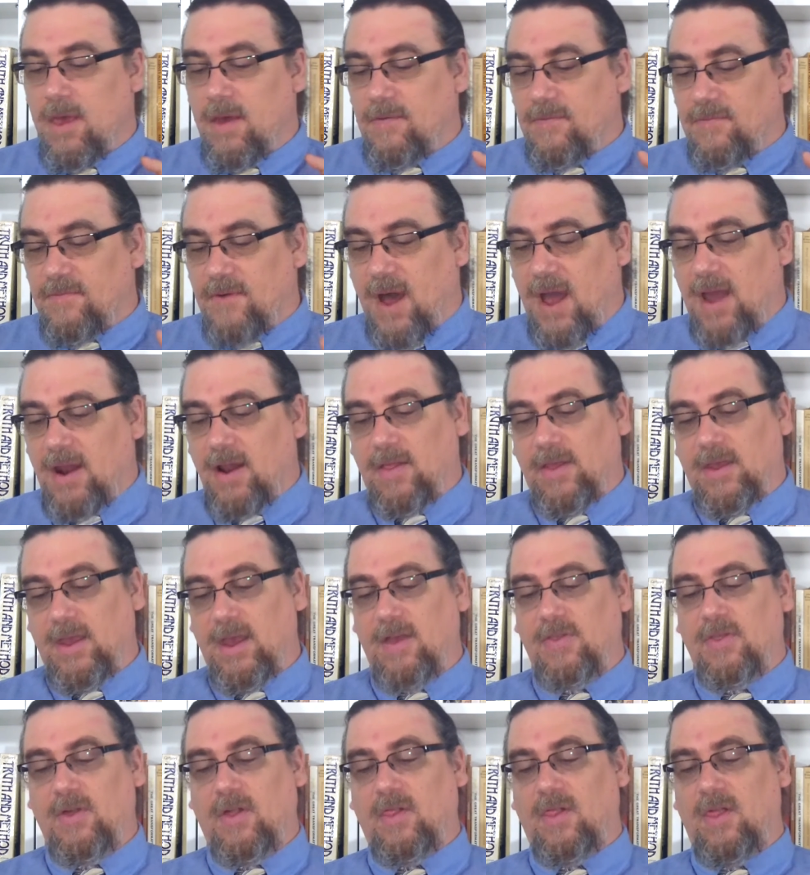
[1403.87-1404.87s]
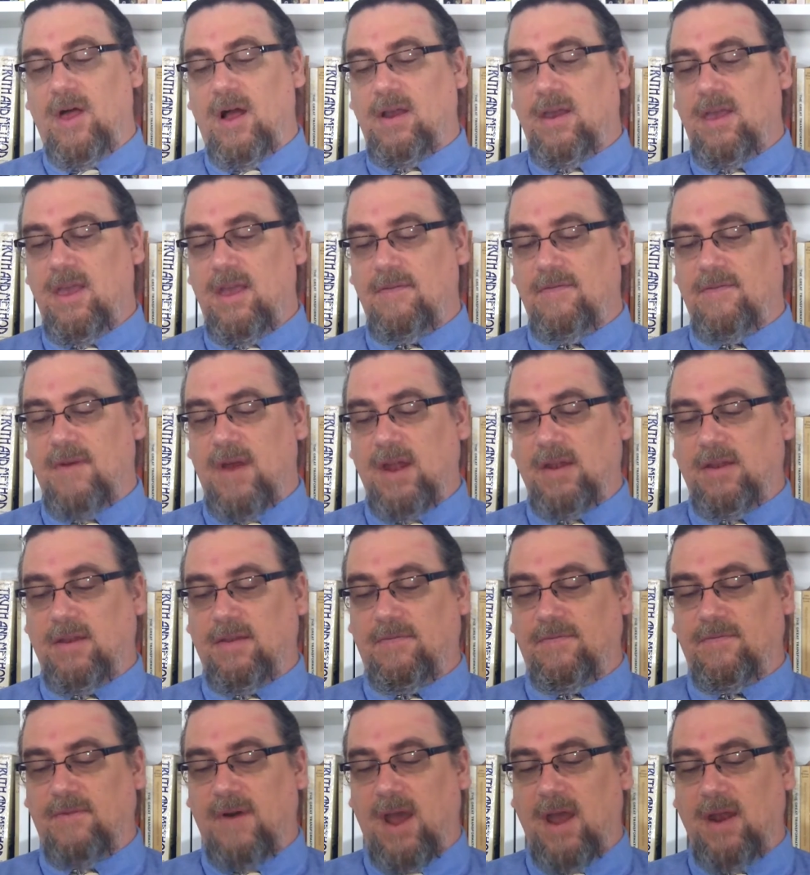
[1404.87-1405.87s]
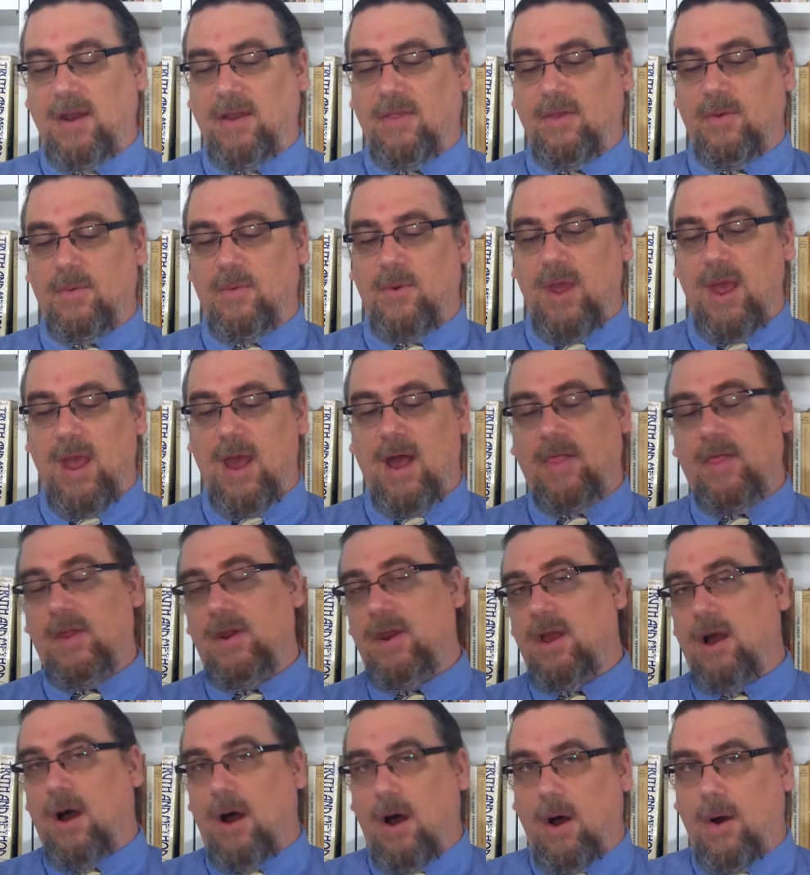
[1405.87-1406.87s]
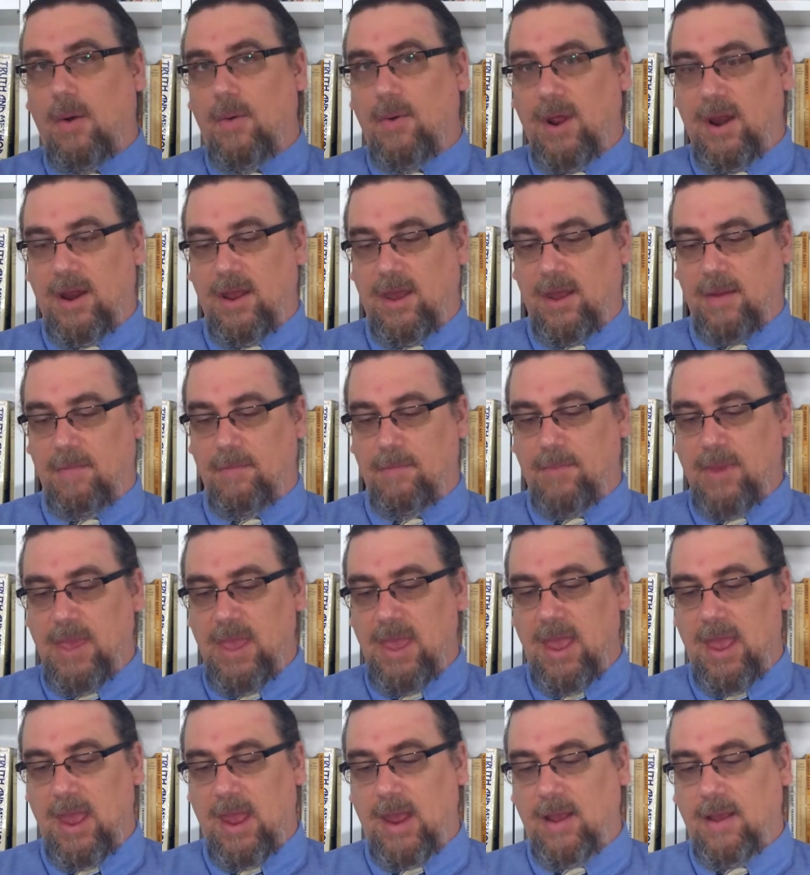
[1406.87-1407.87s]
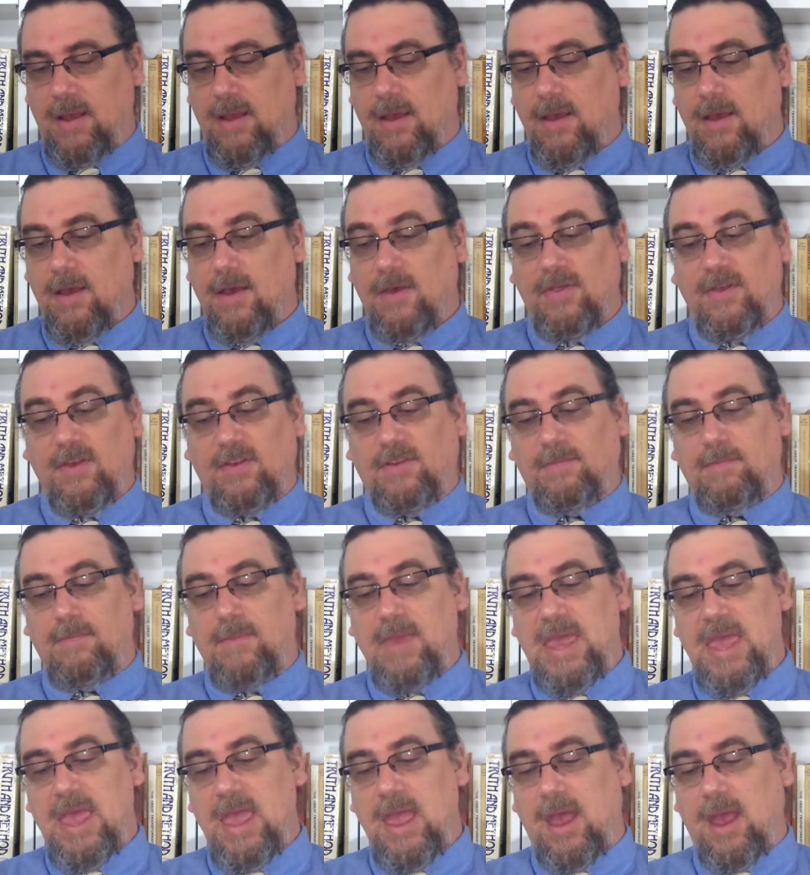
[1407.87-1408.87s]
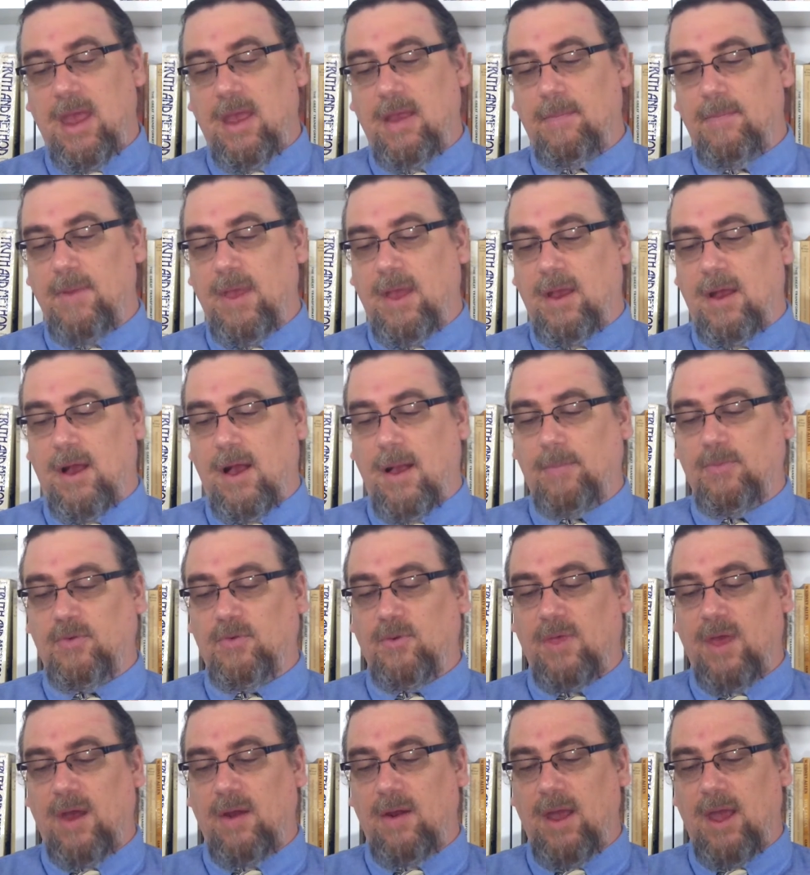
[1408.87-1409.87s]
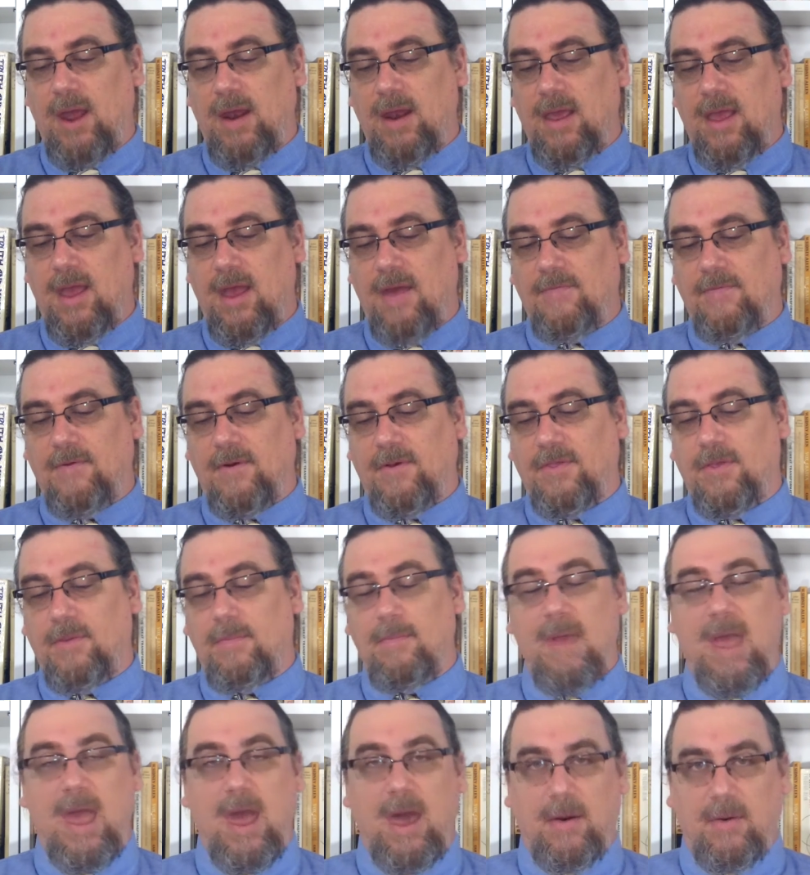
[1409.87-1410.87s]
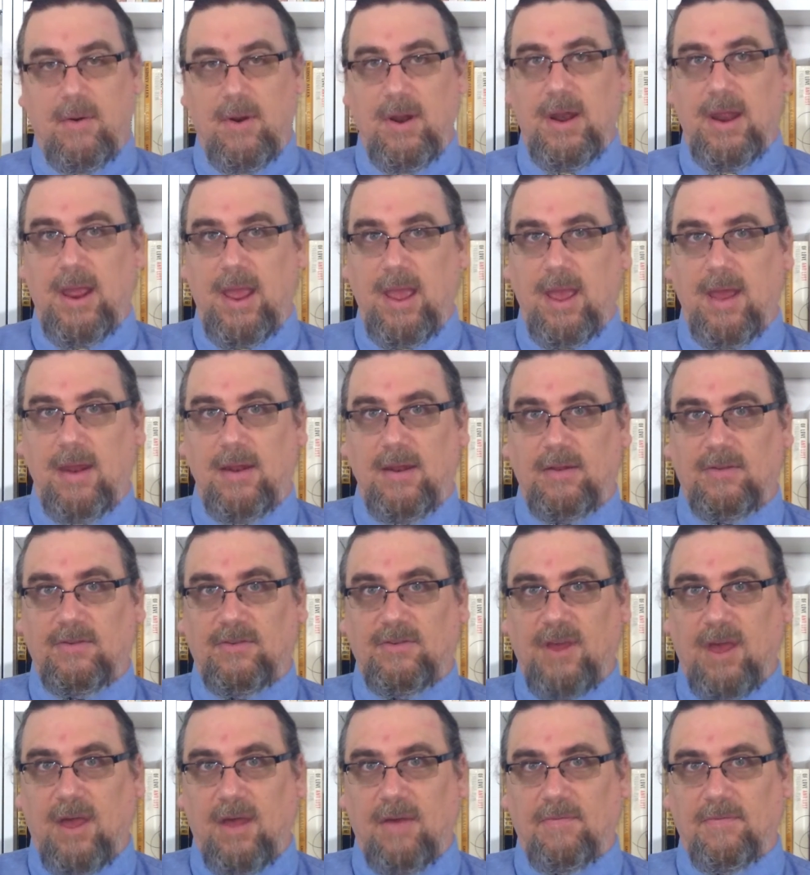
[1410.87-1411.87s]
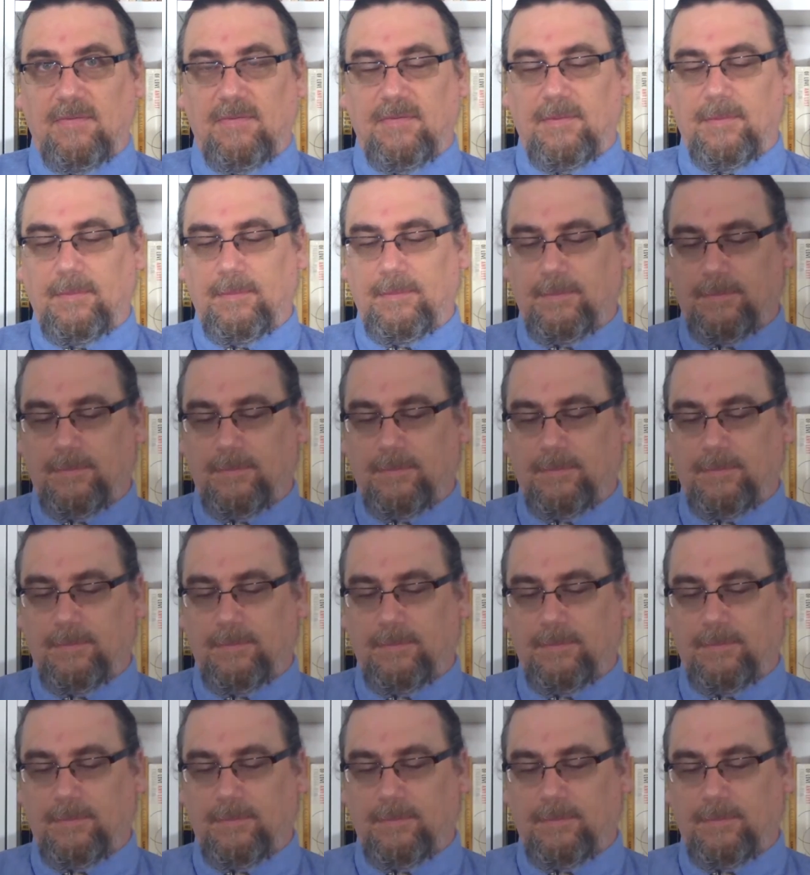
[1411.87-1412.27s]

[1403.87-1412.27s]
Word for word: Finally, in the lucky event of finding the reality already in being, this being becomes, without any effort, the matter in hand itself.